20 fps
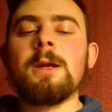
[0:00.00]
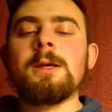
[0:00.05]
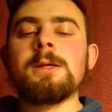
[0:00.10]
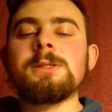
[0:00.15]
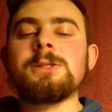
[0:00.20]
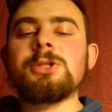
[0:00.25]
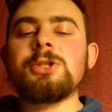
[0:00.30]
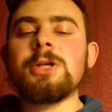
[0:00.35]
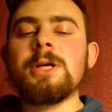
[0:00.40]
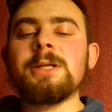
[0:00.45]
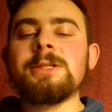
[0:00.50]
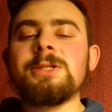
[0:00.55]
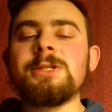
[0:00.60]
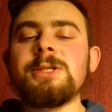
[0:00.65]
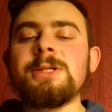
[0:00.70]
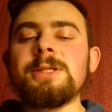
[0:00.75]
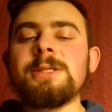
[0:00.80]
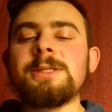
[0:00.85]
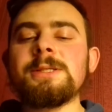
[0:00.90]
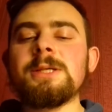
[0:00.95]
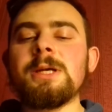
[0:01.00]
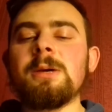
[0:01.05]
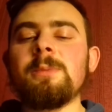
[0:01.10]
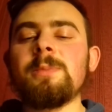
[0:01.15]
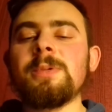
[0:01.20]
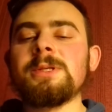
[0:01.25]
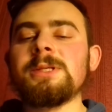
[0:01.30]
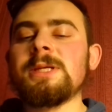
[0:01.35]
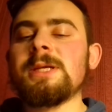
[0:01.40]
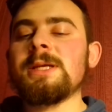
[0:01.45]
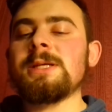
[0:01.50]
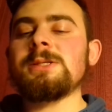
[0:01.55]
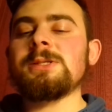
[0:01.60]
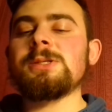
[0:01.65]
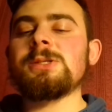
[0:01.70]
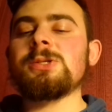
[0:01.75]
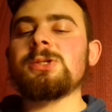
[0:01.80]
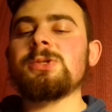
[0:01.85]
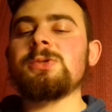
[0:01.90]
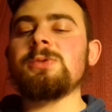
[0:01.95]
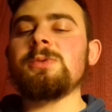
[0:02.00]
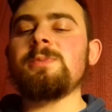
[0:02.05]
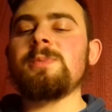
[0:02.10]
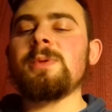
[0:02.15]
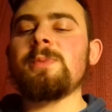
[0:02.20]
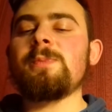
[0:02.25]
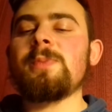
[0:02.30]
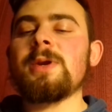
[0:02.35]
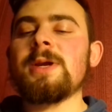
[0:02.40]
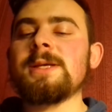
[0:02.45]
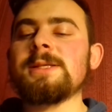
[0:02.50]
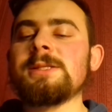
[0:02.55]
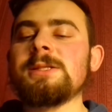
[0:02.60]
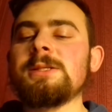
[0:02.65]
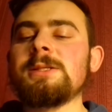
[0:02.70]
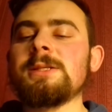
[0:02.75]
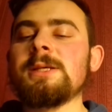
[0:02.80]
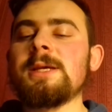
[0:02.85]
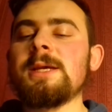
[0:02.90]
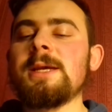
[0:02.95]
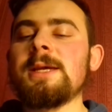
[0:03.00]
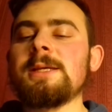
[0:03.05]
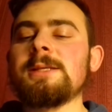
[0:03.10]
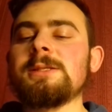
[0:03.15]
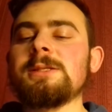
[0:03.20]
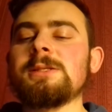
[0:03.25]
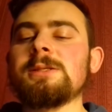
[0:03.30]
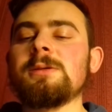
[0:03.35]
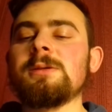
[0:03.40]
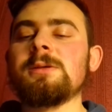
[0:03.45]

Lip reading: Structures or patterns should be present and